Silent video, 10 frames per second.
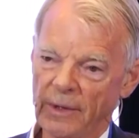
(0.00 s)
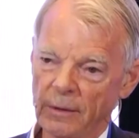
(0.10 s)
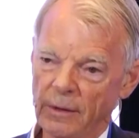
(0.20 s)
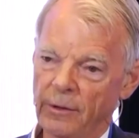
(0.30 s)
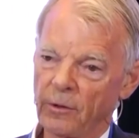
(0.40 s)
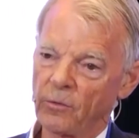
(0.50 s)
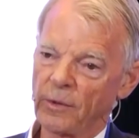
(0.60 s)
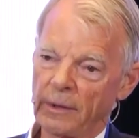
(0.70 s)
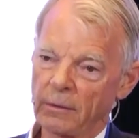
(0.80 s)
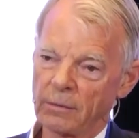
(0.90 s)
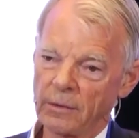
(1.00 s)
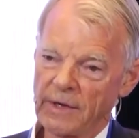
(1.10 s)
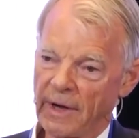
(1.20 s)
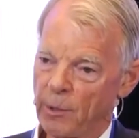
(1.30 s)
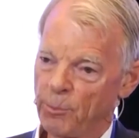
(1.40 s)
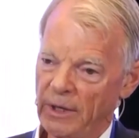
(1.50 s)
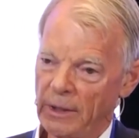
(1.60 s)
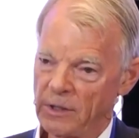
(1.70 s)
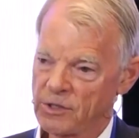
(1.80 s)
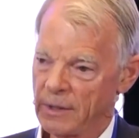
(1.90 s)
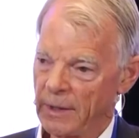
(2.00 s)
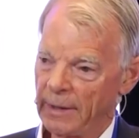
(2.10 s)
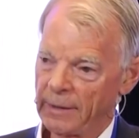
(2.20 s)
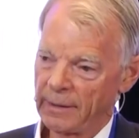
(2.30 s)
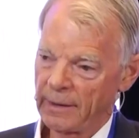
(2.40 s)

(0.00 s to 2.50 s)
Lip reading: in diabetes and